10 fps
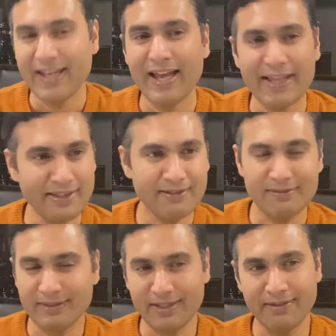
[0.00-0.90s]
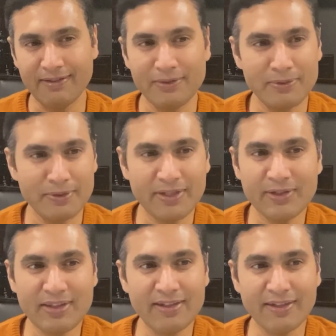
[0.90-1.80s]
I think you
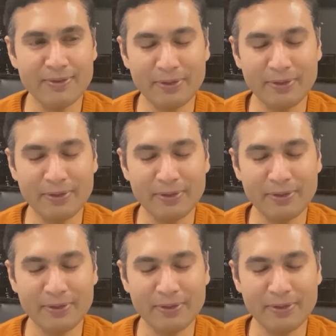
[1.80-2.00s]
hit you